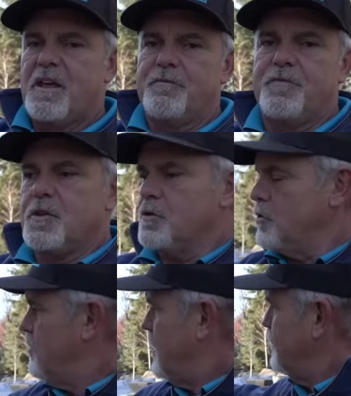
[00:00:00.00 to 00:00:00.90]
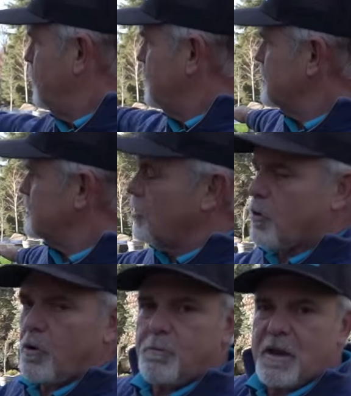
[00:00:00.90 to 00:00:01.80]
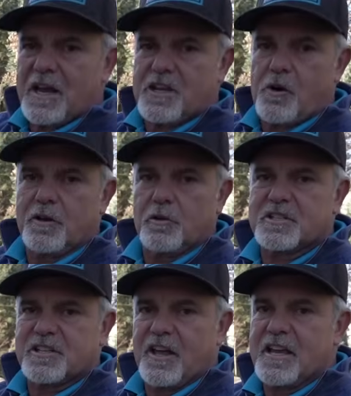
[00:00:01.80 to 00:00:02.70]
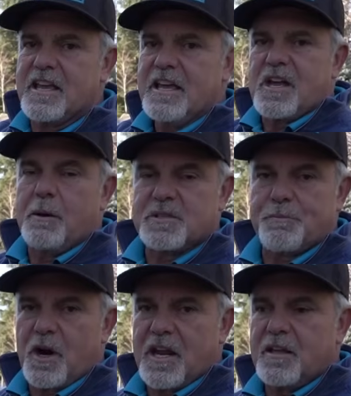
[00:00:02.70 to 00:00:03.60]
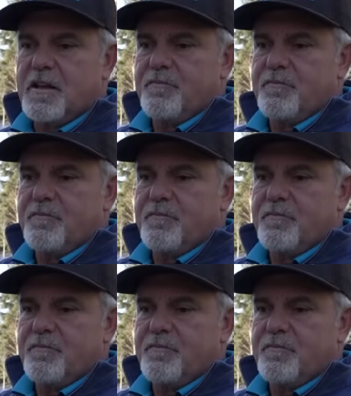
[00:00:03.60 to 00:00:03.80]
view of what this whole backyard looks like come spring.